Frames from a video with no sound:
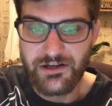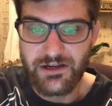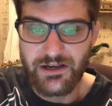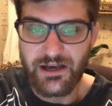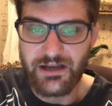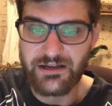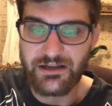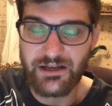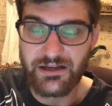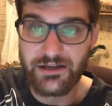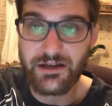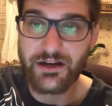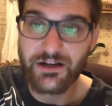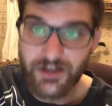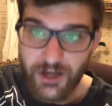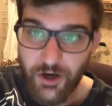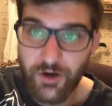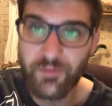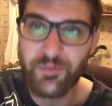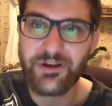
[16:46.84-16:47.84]
And then
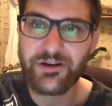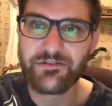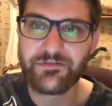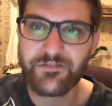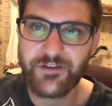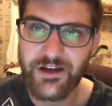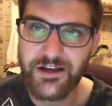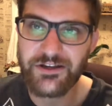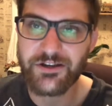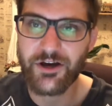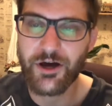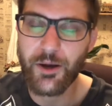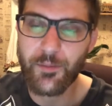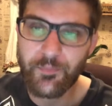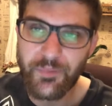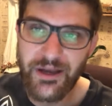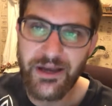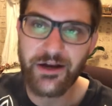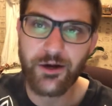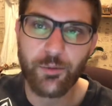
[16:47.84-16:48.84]
co-main event, you got
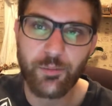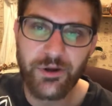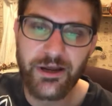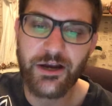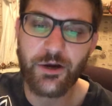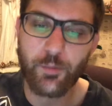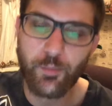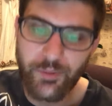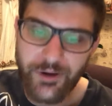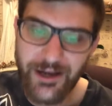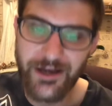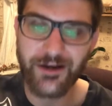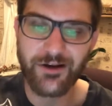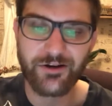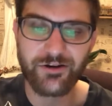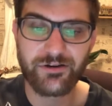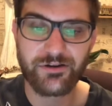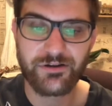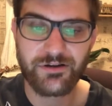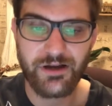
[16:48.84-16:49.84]

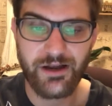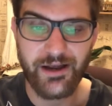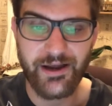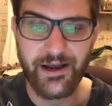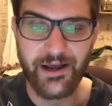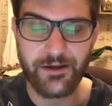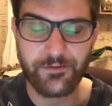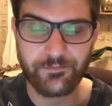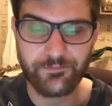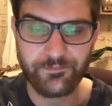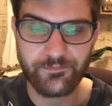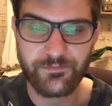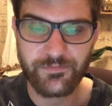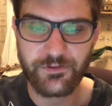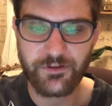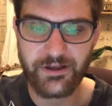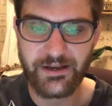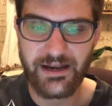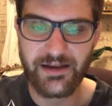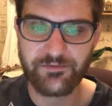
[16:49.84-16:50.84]
banger at
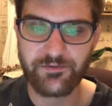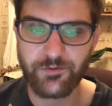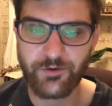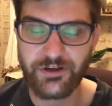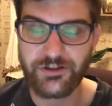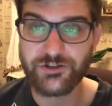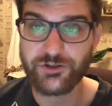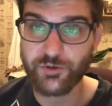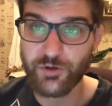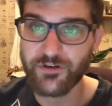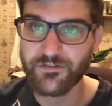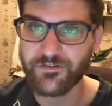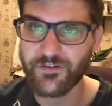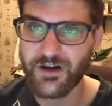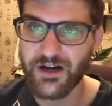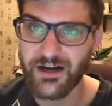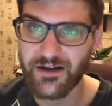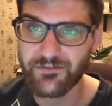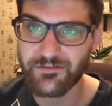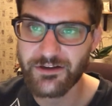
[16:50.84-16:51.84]
light heavyweight
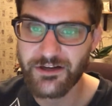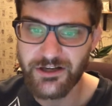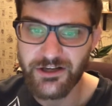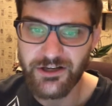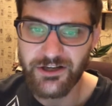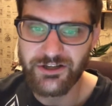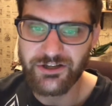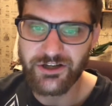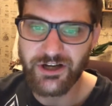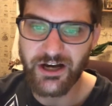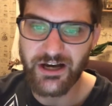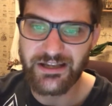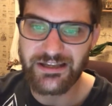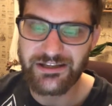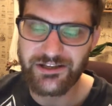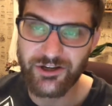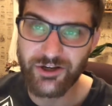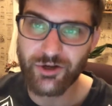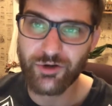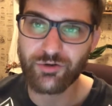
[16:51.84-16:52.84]
205. You got
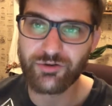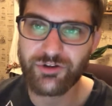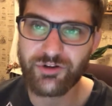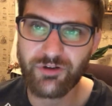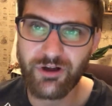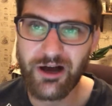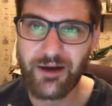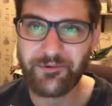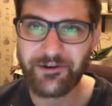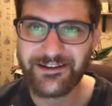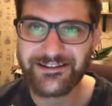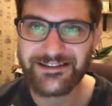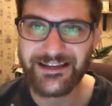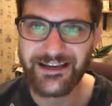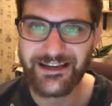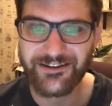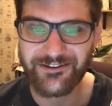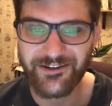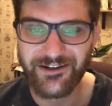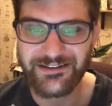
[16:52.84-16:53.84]
CUTELABA
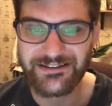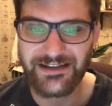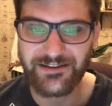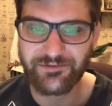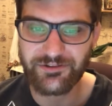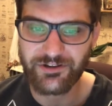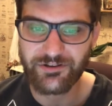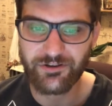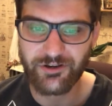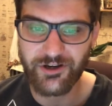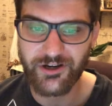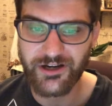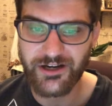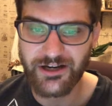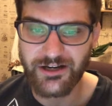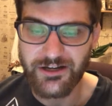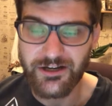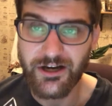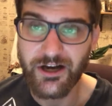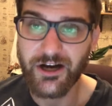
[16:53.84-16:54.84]
taking on Devin Clark.
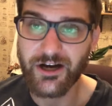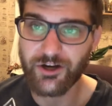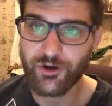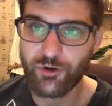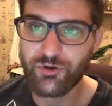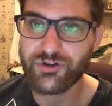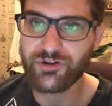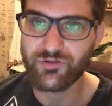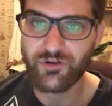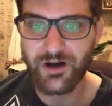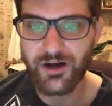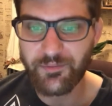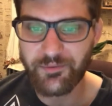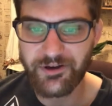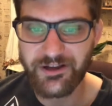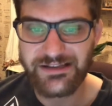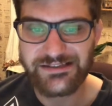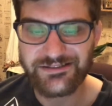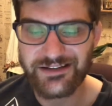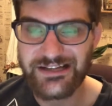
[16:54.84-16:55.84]

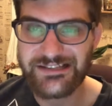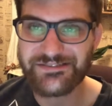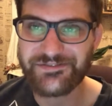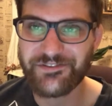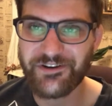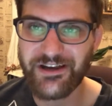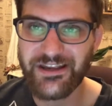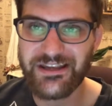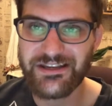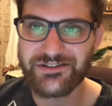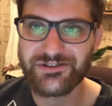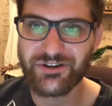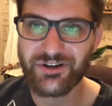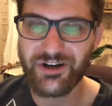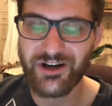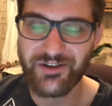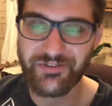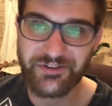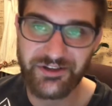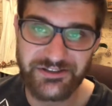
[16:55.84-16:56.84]
CUTELABA, his last fight, he took
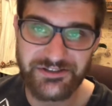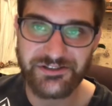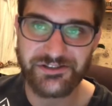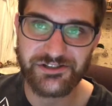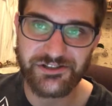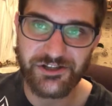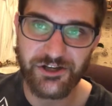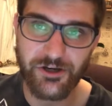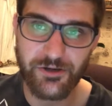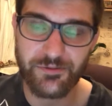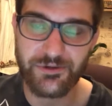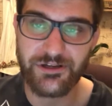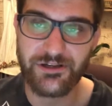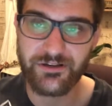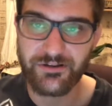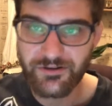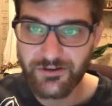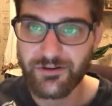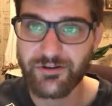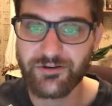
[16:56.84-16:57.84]
on Dustin Jacoby.
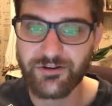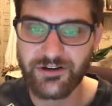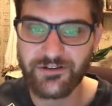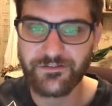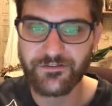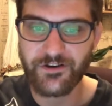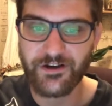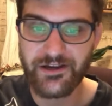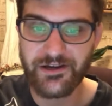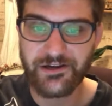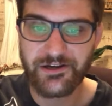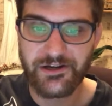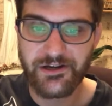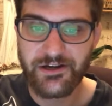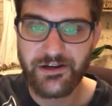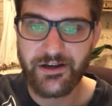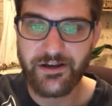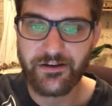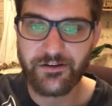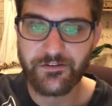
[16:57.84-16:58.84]
A great fight.
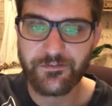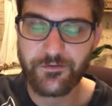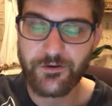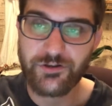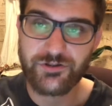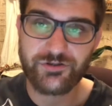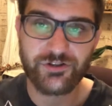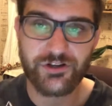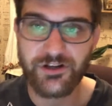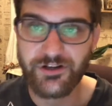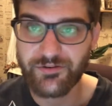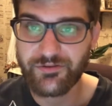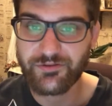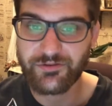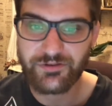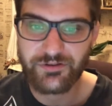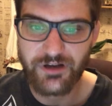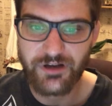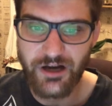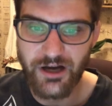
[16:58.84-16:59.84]
In the first round,
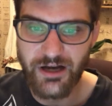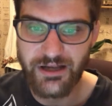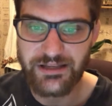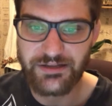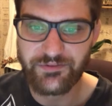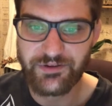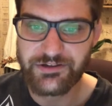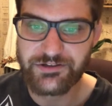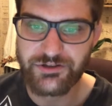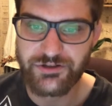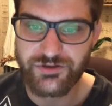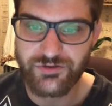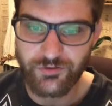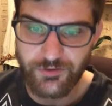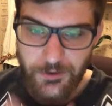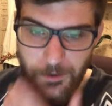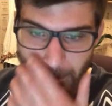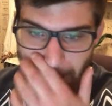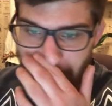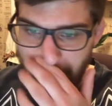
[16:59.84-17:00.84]
he lands a
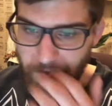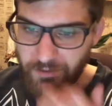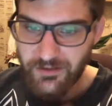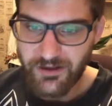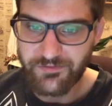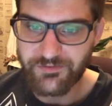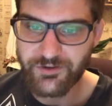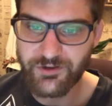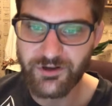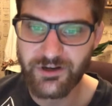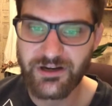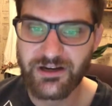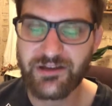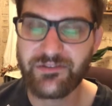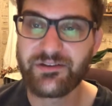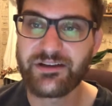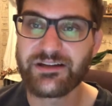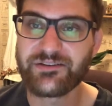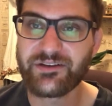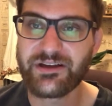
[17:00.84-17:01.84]
short left hook, and
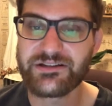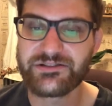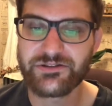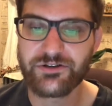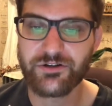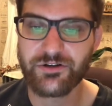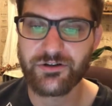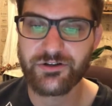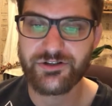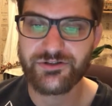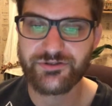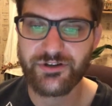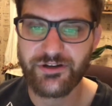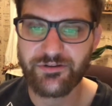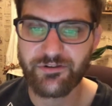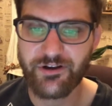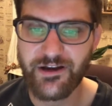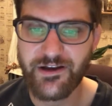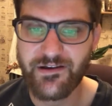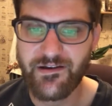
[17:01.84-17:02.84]
then he lands a hard straight
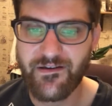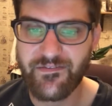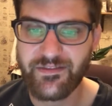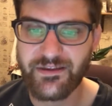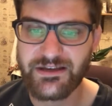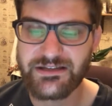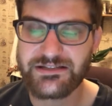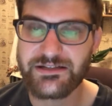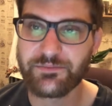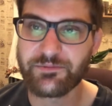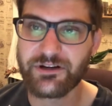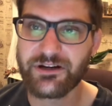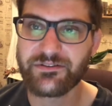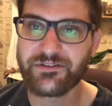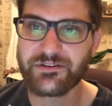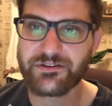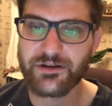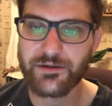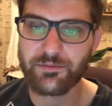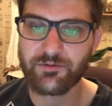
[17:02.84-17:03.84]
right, and then he's able to get the
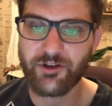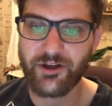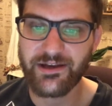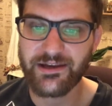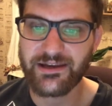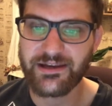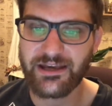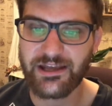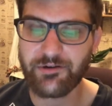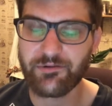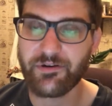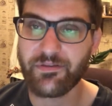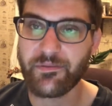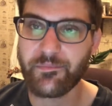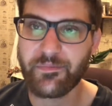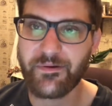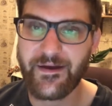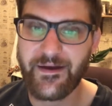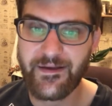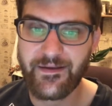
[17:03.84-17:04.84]
double leg and get her on the
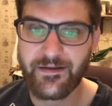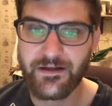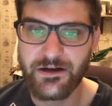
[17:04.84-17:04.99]
back